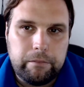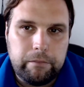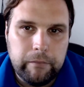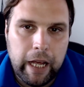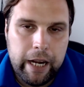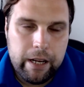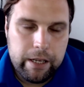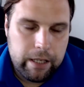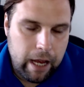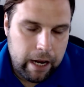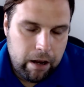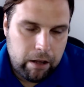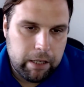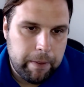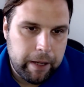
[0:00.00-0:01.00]
And
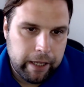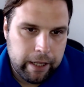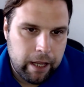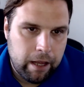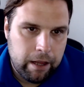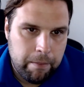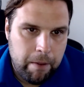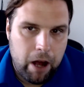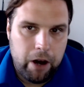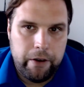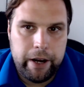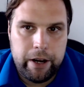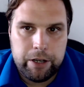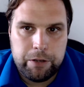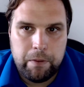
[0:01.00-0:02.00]
ultimately, the
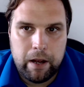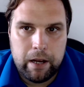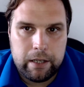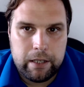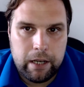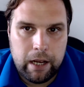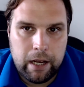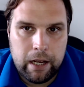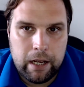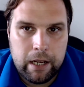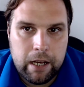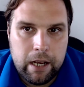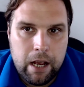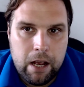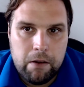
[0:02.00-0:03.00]
moderator is what's
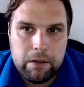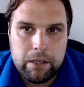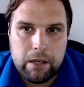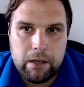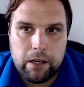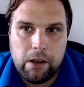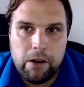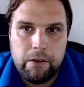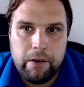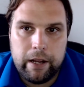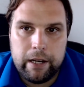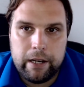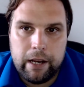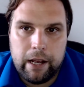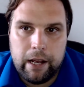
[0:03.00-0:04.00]
going to go
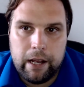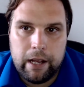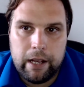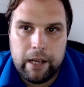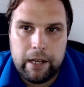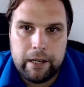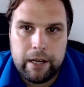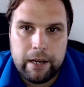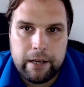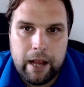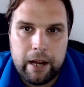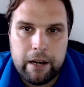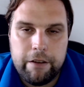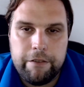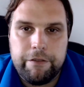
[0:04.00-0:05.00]
and
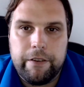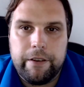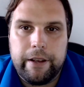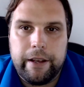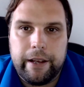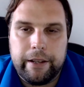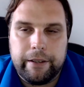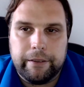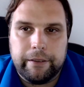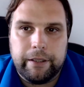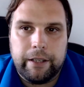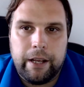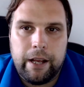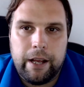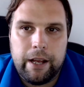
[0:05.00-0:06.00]
kind of
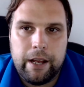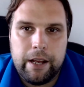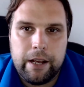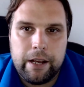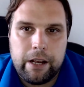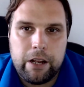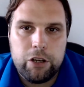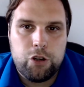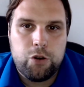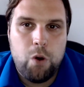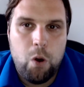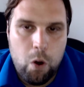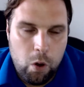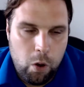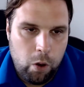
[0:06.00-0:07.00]

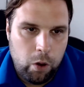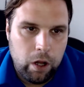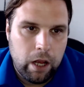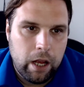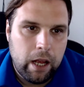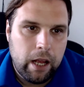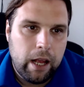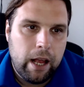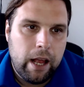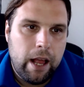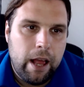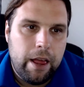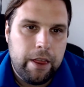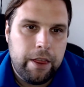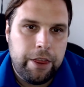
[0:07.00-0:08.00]
control
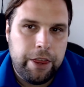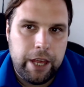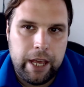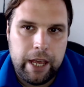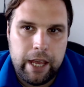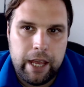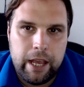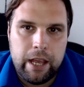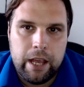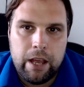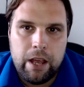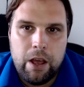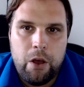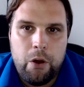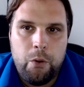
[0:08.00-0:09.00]
the
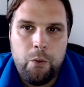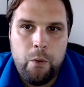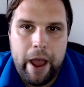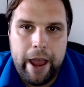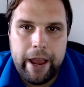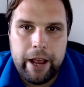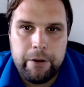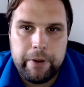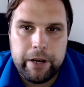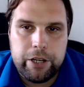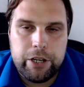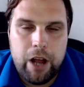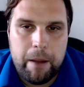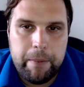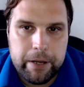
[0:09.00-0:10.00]
way in which
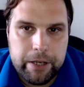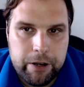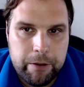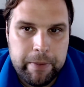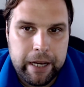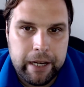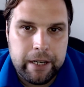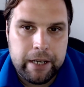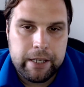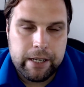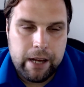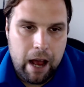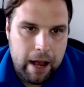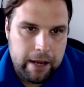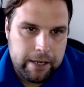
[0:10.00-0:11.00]
topics are being
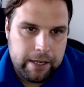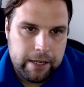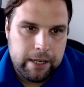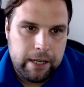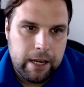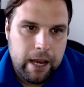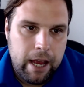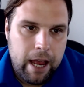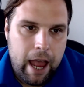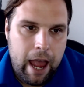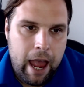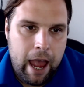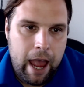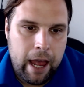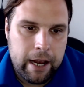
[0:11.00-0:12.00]
discussed
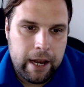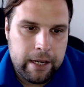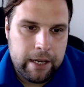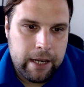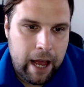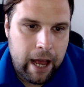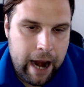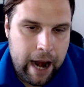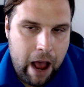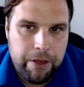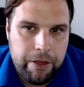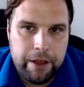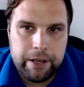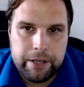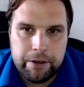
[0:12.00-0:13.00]
and how
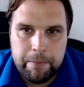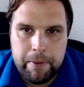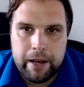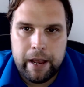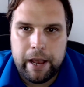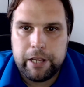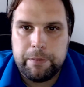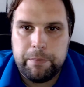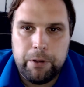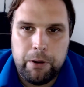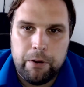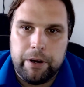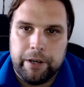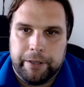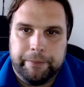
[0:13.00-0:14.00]
things are being
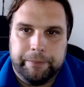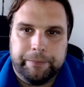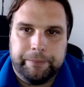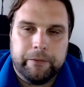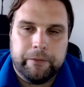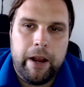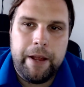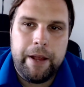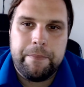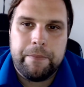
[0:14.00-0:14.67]
explored, right?